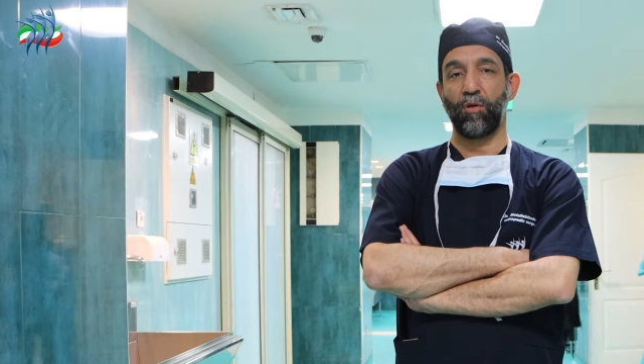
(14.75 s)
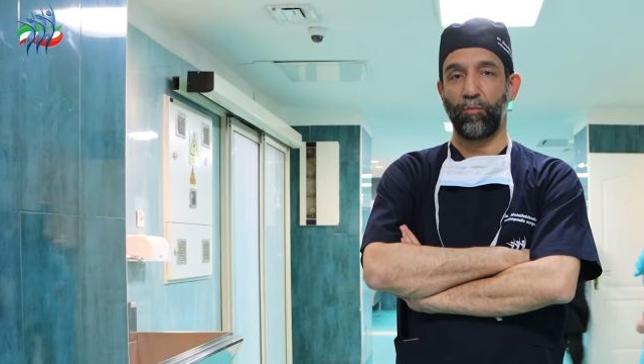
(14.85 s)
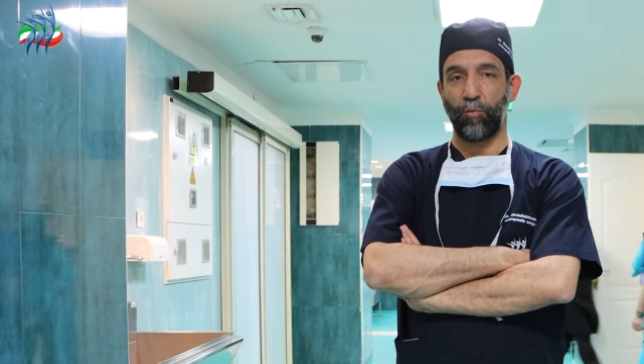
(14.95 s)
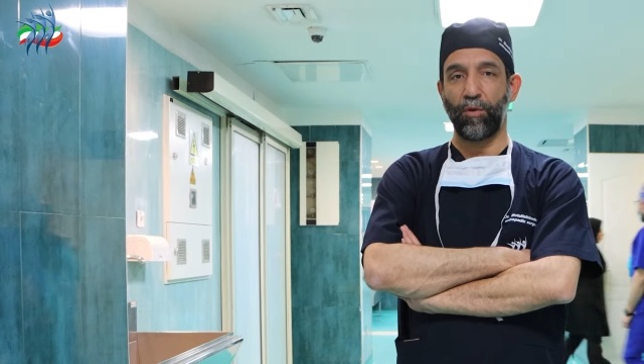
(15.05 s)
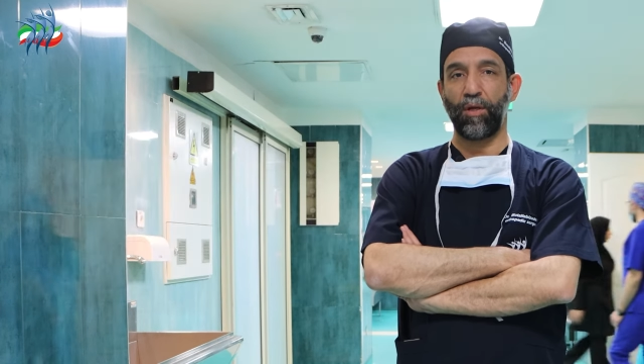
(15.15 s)
at
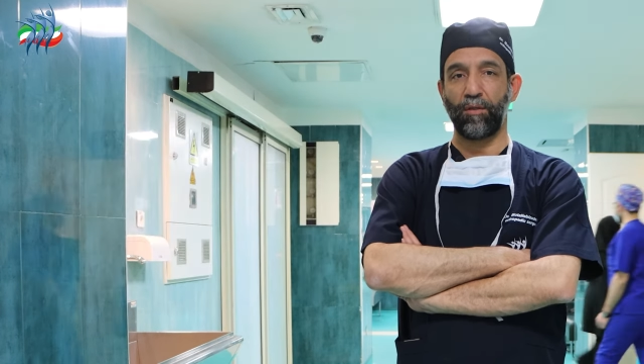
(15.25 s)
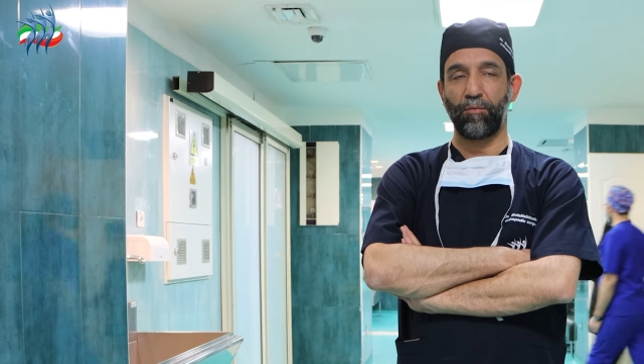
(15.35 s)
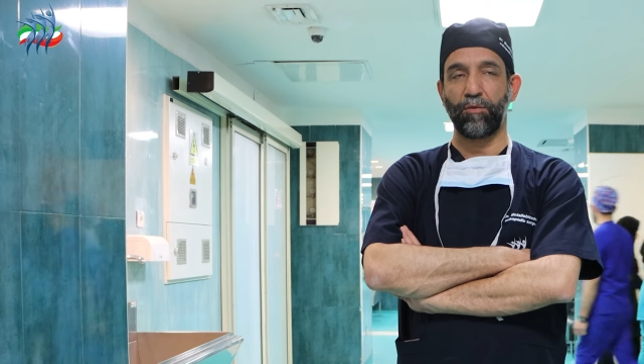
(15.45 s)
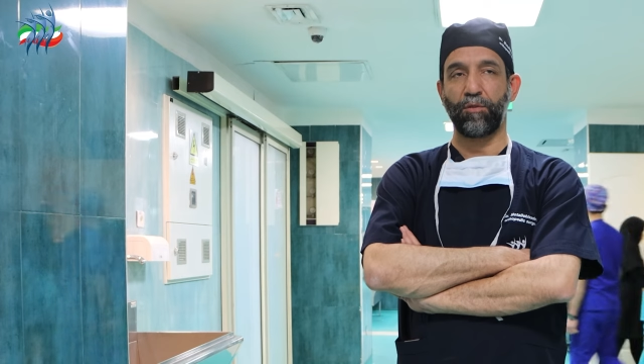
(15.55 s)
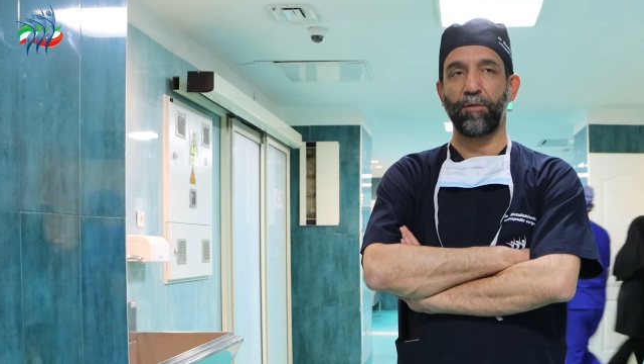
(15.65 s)

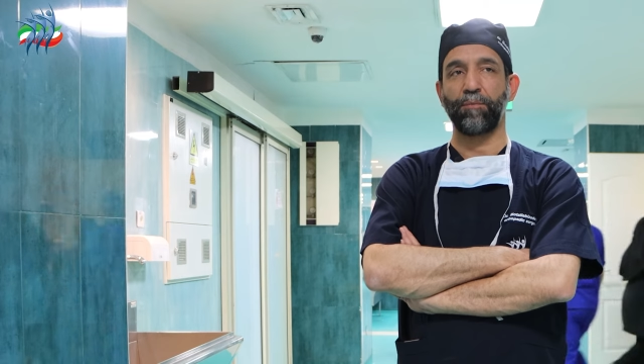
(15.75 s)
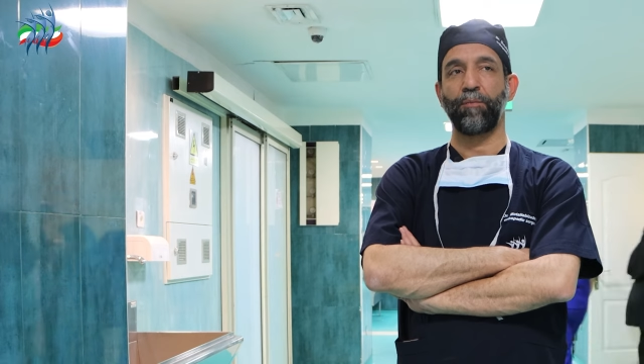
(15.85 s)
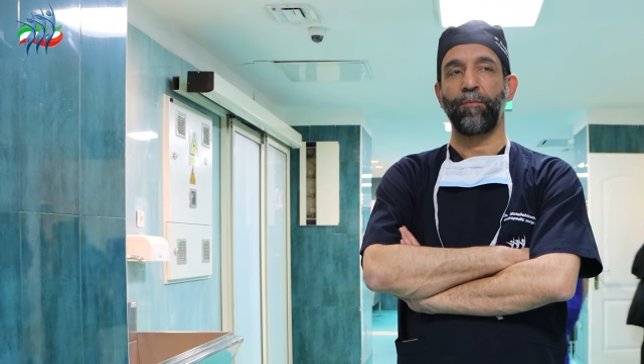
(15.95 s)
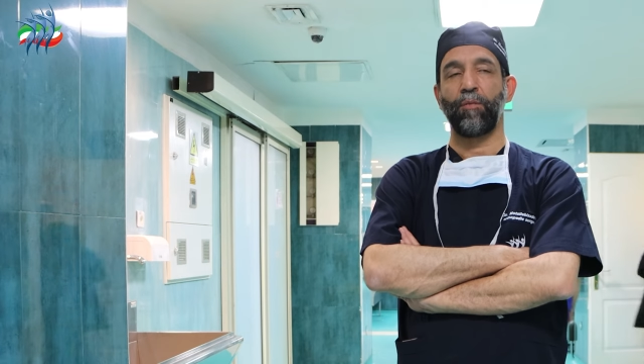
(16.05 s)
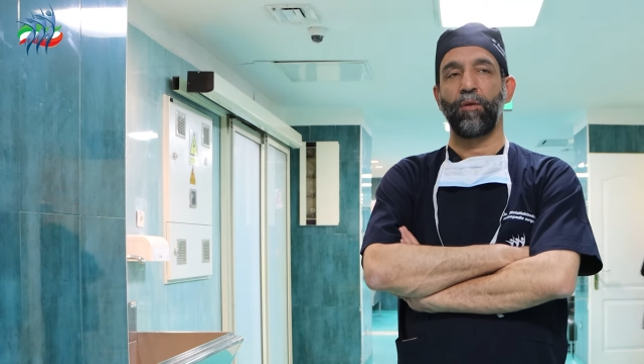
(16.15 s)
15 or
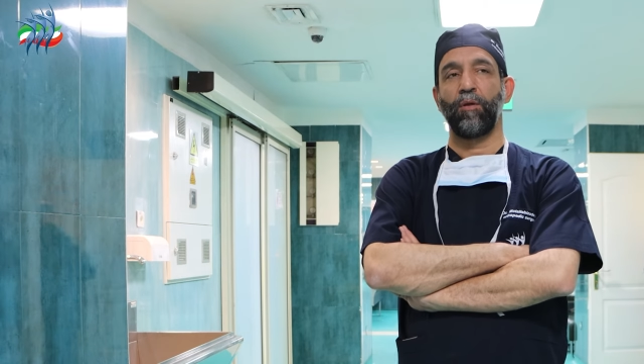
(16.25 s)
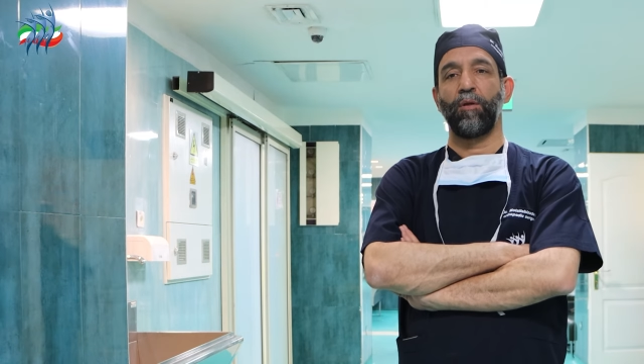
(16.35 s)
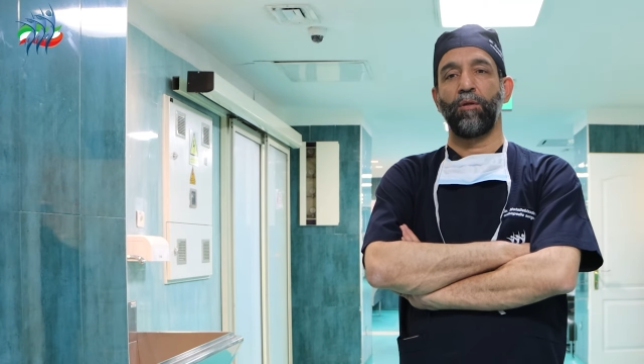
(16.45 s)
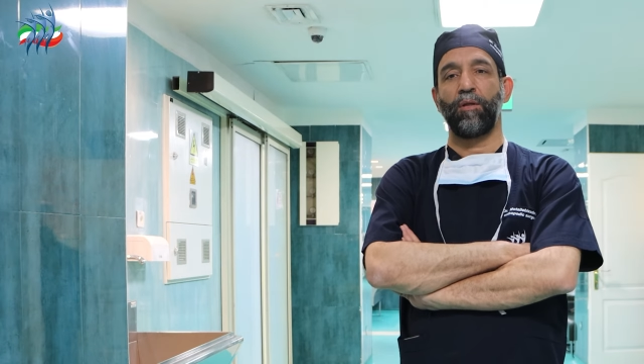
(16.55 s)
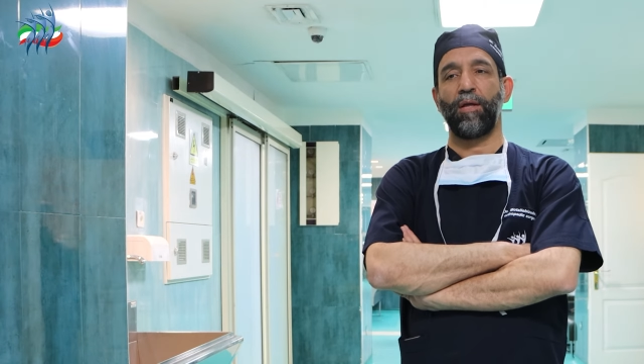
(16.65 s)
16
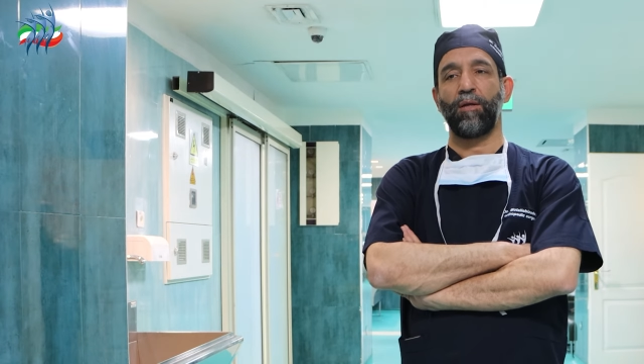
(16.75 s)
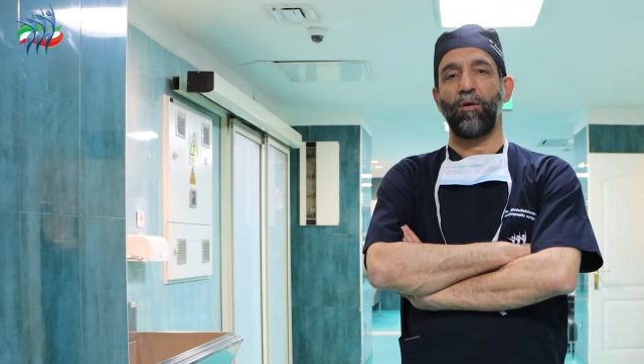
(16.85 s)
years old